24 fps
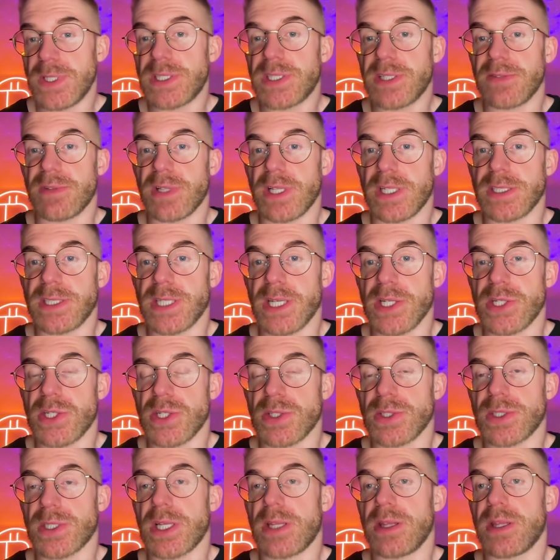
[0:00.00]

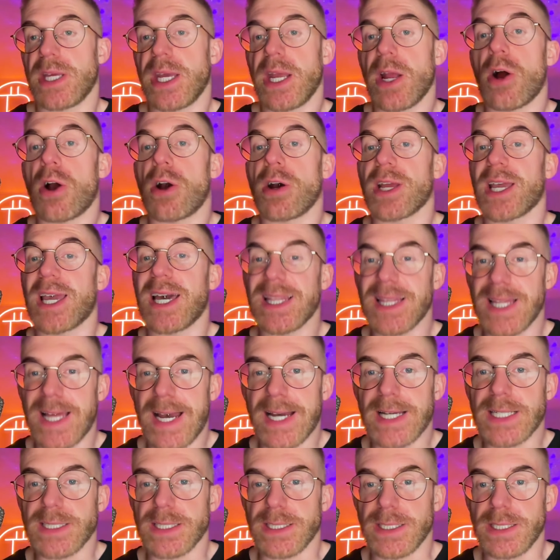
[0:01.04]
civilizations, and they are
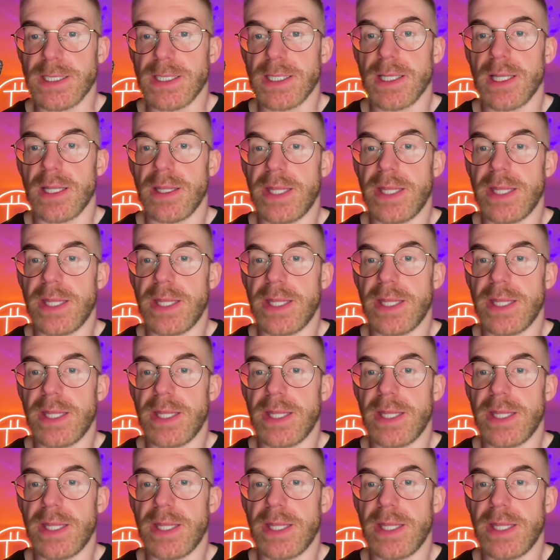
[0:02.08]
galactic.